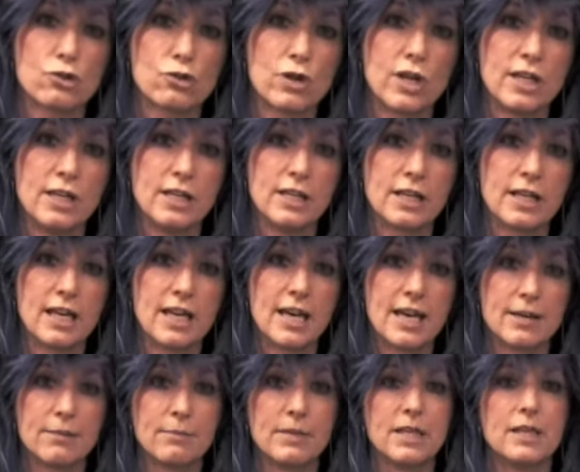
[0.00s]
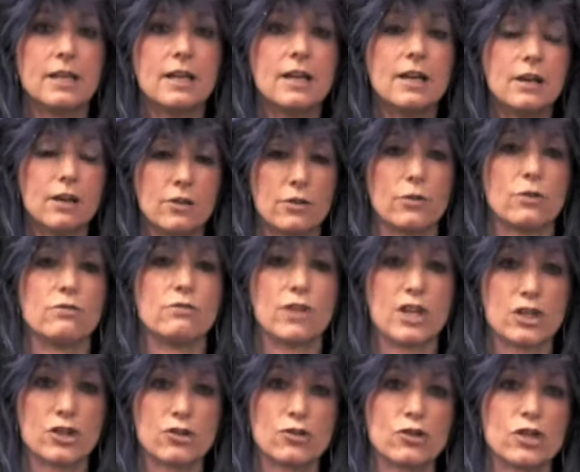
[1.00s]
Training Academy and other
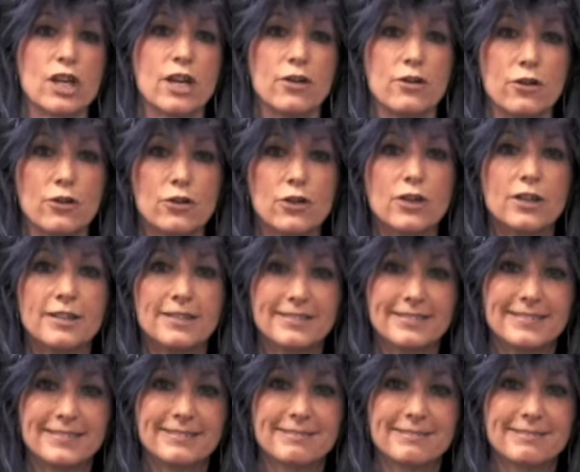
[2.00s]
adventures on Earth.